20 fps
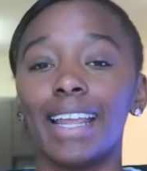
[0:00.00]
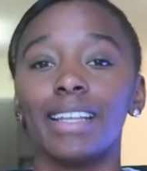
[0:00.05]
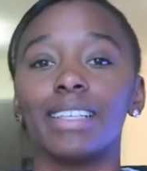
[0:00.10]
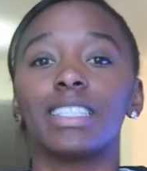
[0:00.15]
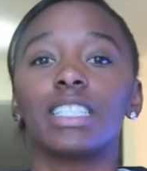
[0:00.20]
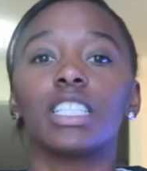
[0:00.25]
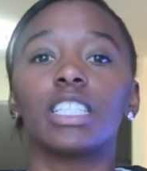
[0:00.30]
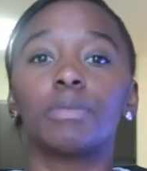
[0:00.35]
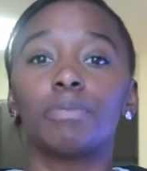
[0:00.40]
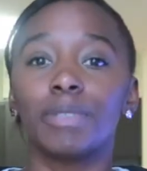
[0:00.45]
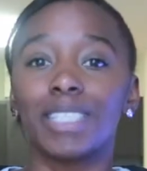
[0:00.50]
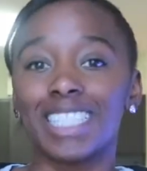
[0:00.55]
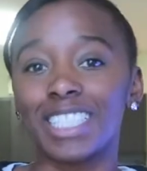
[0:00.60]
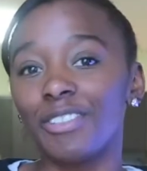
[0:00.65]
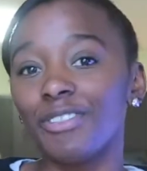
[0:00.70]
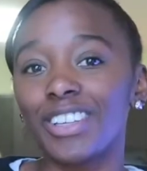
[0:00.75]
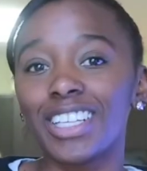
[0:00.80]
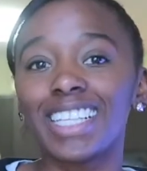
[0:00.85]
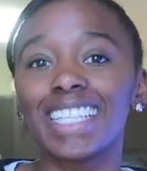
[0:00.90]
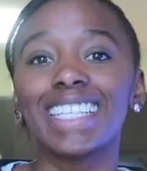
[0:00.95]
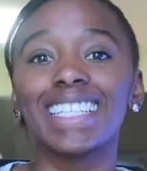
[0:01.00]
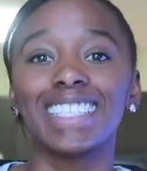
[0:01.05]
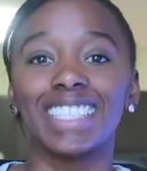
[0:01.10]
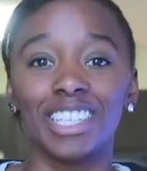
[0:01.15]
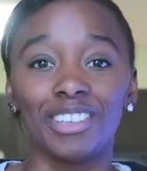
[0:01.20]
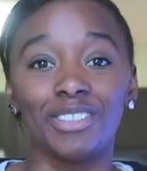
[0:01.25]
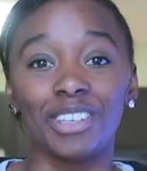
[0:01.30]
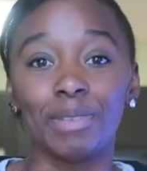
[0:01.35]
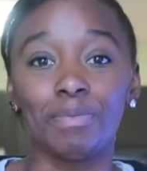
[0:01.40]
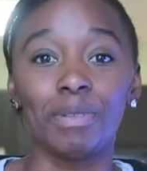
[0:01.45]
it is specifically
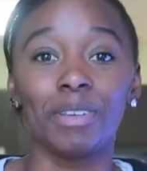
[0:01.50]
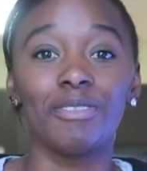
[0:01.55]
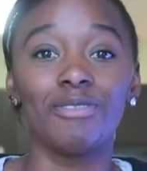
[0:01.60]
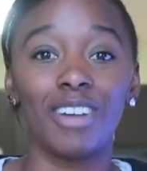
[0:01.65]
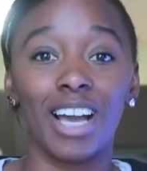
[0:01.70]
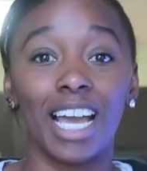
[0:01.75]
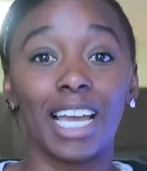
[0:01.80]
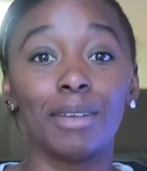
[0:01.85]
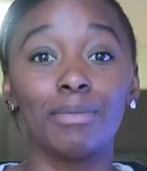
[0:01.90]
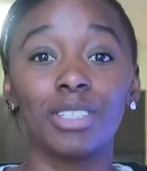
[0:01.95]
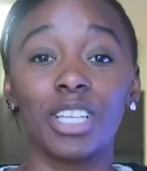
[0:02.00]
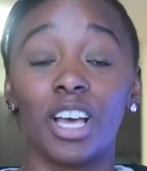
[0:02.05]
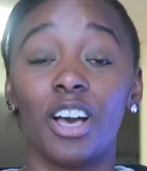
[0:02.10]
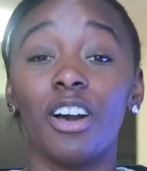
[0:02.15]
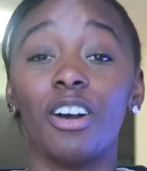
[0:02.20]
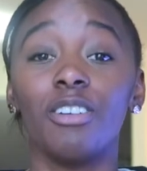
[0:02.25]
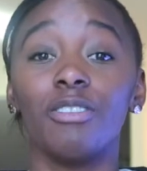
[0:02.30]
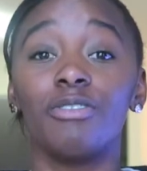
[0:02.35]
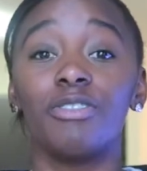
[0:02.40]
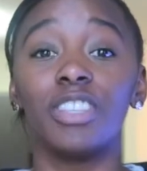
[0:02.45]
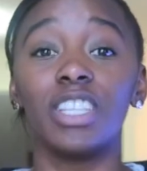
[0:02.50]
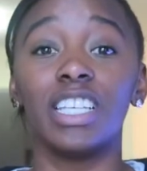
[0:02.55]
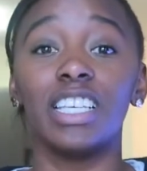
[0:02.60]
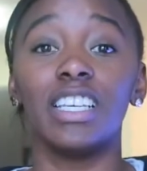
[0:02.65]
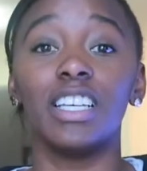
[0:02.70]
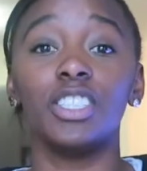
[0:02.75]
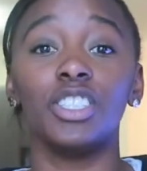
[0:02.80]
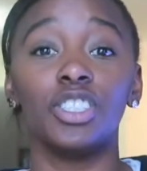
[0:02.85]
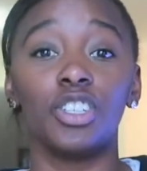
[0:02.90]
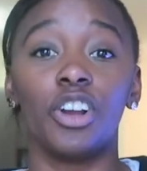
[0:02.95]
giving me vibes of
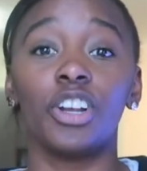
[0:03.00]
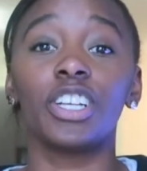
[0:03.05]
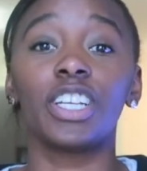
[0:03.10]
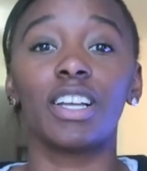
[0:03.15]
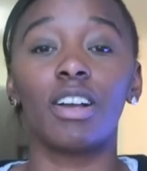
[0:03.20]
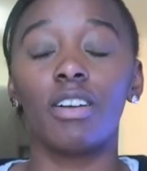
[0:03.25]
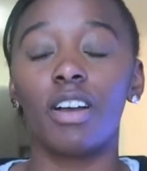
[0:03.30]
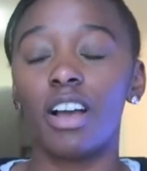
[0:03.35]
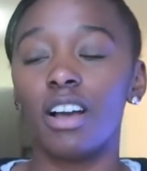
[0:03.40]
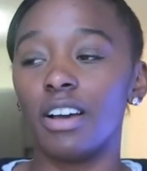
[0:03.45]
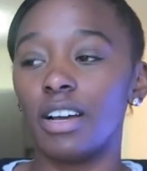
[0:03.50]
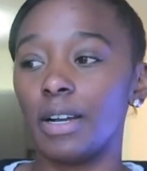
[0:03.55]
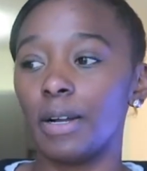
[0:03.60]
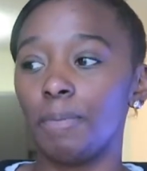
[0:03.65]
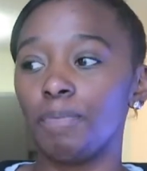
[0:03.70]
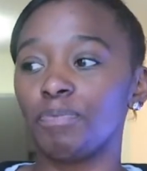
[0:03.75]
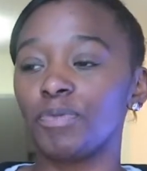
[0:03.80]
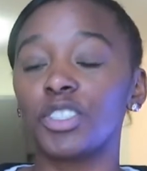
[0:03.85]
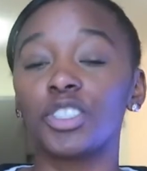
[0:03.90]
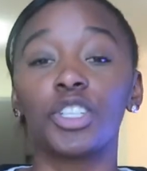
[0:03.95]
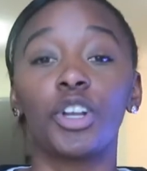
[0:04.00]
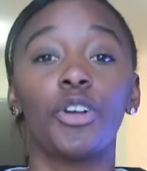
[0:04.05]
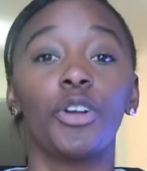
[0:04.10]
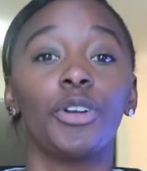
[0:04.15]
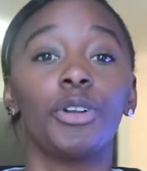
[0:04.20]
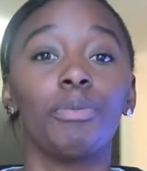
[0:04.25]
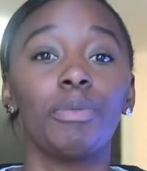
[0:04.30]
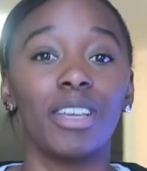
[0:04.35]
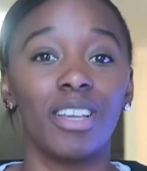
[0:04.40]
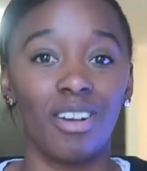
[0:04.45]
the dark
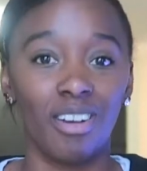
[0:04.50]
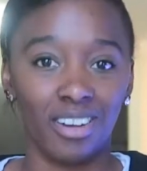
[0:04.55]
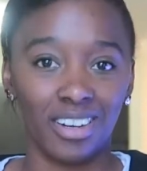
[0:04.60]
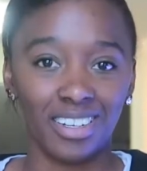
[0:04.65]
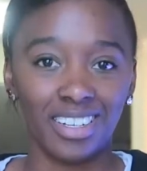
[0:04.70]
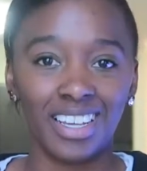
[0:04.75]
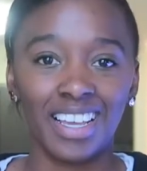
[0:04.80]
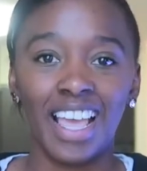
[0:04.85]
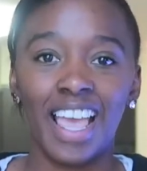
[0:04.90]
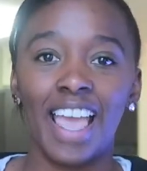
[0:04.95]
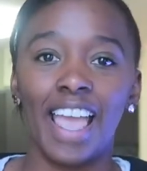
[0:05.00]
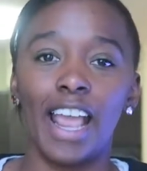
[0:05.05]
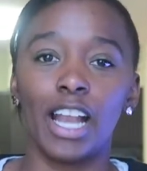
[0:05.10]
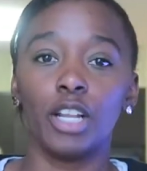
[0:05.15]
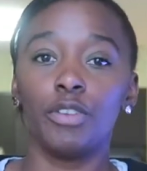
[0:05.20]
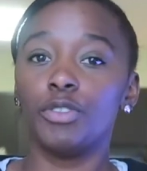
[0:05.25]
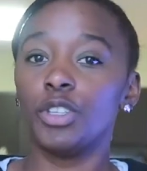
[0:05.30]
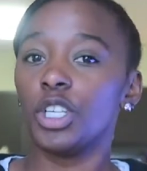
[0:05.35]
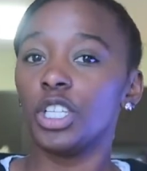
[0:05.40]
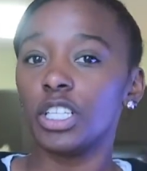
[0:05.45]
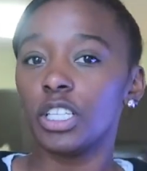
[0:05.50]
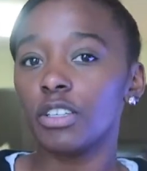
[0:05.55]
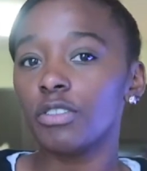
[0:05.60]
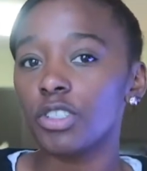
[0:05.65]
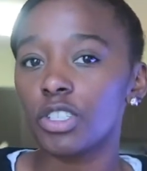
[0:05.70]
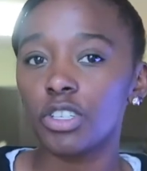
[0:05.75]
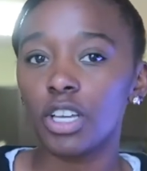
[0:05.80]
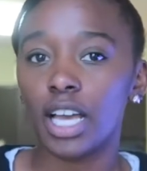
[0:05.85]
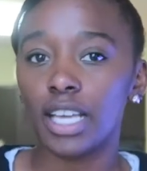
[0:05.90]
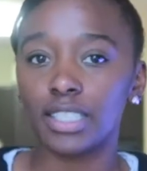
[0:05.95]
tournament arc. And if any of
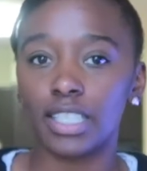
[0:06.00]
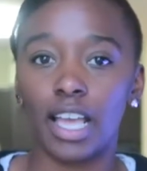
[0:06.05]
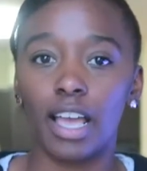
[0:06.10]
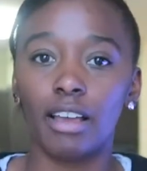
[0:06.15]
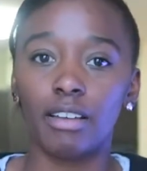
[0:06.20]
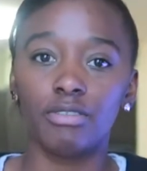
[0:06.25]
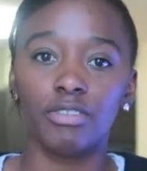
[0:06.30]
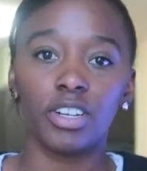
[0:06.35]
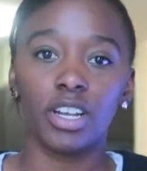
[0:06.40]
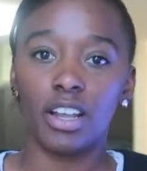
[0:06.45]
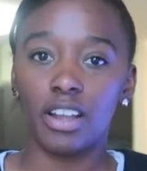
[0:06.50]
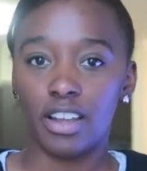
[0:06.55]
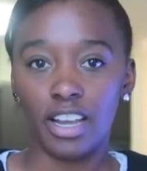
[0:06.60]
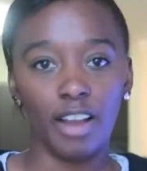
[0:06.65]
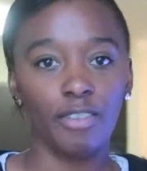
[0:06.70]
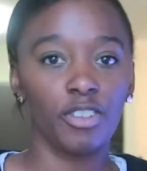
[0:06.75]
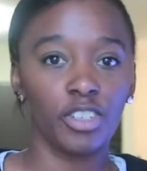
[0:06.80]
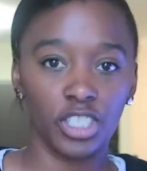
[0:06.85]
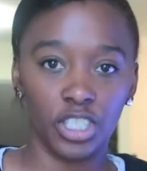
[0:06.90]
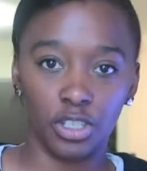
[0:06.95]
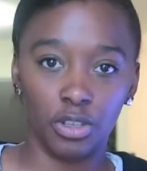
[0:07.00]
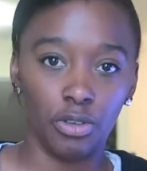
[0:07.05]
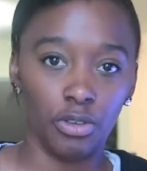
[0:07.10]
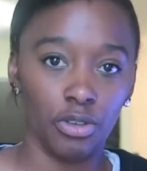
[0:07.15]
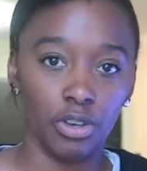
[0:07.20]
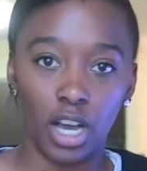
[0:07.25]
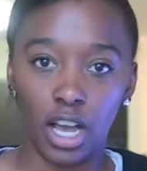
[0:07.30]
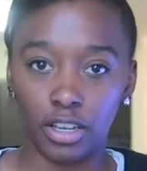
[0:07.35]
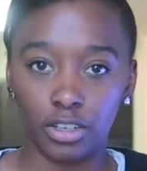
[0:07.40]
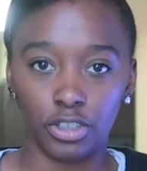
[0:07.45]
you guys have never seen Yu
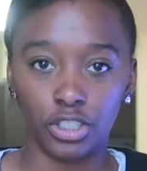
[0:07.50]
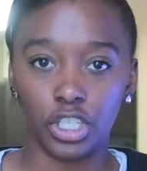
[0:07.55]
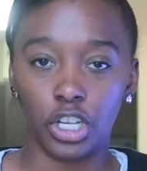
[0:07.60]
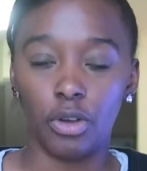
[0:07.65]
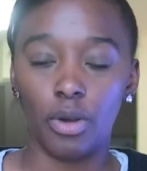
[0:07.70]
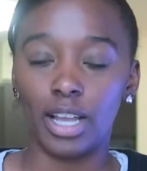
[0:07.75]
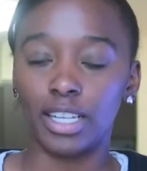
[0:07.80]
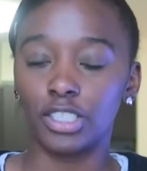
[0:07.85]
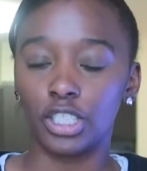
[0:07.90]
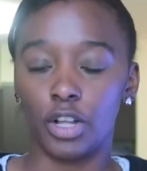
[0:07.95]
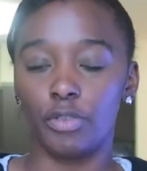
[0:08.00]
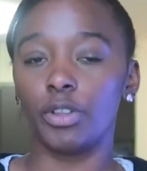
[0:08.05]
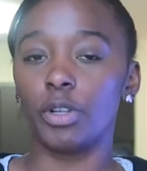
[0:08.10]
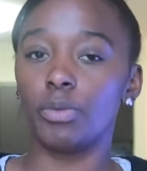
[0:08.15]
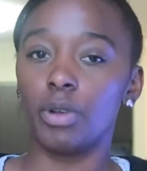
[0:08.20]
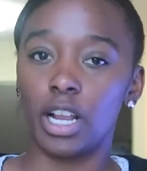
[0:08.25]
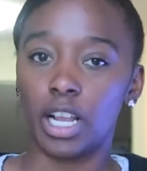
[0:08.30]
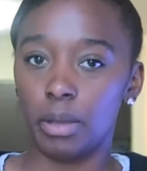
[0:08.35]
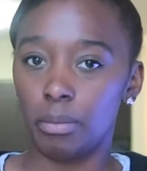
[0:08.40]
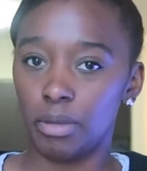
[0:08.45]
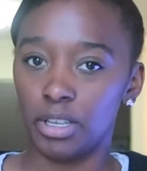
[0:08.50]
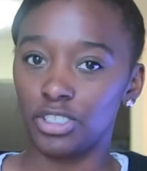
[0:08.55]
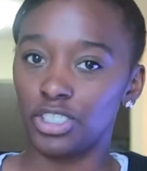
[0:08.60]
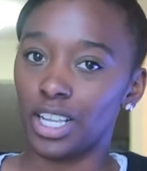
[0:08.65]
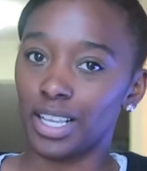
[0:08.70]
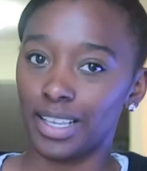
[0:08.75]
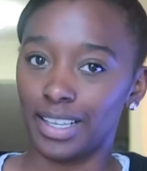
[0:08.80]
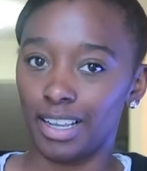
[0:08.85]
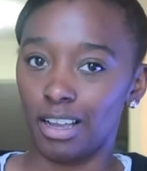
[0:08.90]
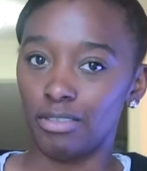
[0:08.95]
Yu Hakusho, I definitely recommend
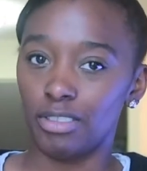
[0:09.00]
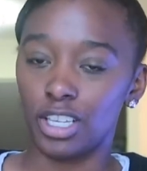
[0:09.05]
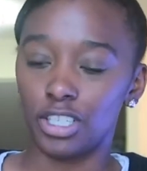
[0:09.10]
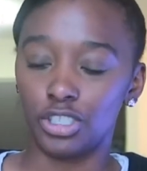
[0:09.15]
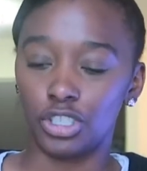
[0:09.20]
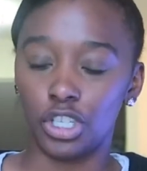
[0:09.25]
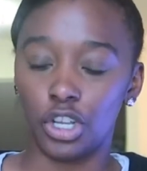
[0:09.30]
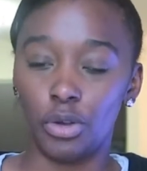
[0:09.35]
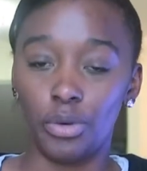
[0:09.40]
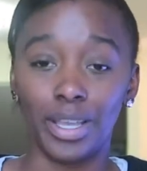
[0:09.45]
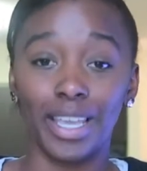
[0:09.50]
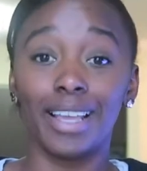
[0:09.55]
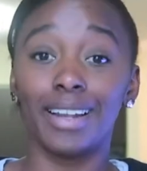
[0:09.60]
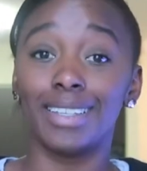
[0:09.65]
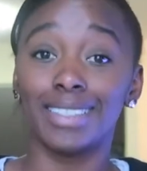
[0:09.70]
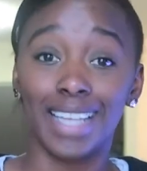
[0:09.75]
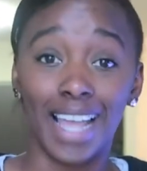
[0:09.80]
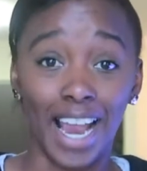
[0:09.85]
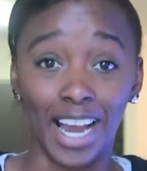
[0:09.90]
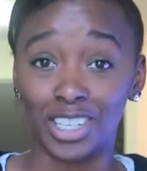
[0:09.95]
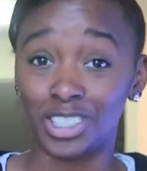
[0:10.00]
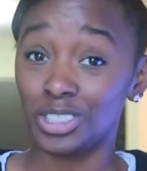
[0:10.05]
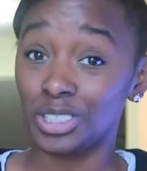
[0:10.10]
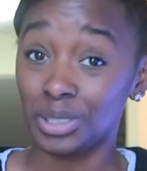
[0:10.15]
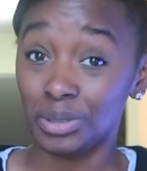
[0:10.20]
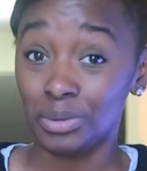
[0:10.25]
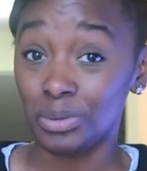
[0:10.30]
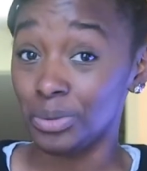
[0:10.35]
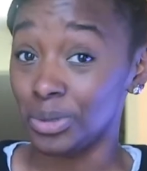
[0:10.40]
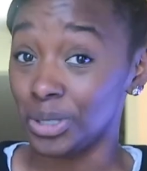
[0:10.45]
checking out that show. It is
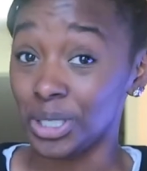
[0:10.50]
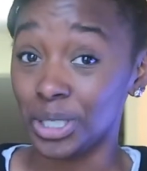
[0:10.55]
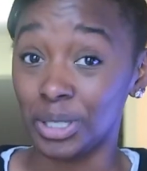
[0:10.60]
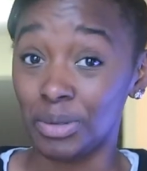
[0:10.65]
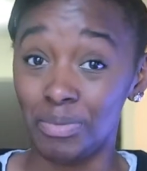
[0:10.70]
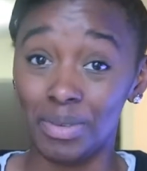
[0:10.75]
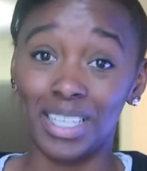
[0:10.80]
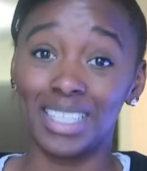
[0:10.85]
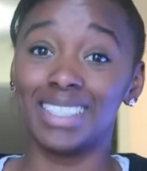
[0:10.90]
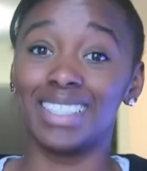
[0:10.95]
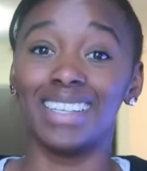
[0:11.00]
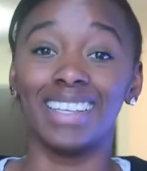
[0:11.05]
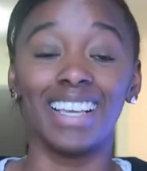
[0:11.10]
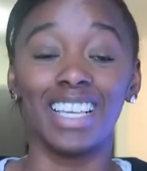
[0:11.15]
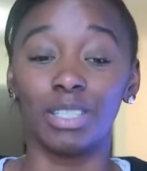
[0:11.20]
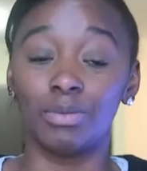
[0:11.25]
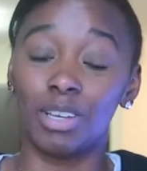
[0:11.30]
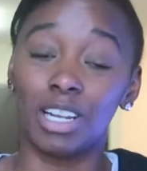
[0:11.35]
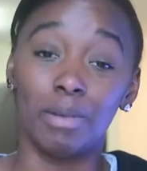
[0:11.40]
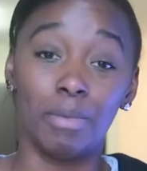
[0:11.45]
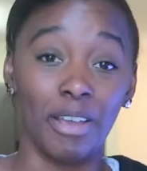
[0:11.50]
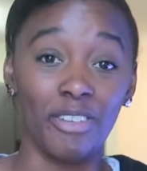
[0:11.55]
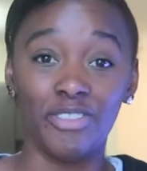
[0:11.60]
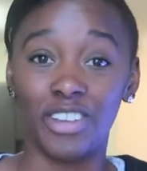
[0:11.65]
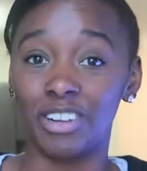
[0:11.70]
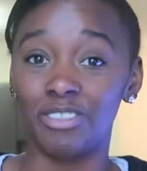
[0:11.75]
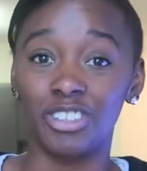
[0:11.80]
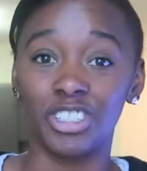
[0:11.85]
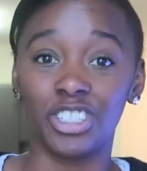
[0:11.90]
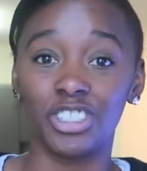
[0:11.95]
actually really amazing. It's one of my
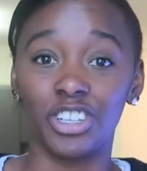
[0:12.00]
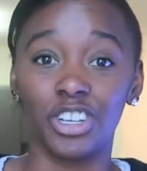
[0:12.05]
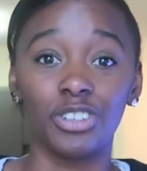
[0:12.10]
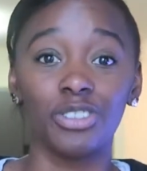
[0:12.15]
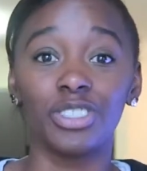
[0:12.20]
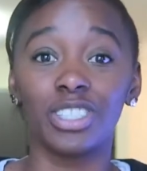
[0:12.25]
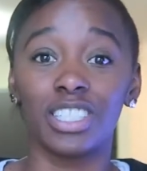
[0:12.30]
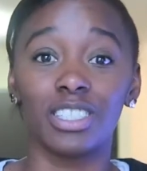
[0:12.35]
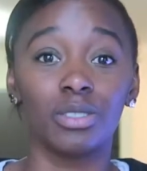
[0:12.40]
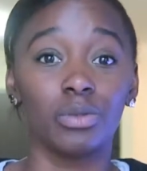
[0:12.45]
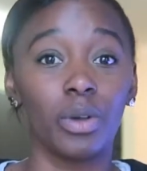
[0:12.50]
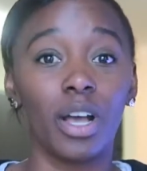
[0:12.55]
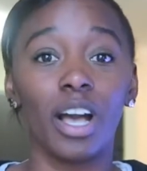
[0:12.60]
favorite shows as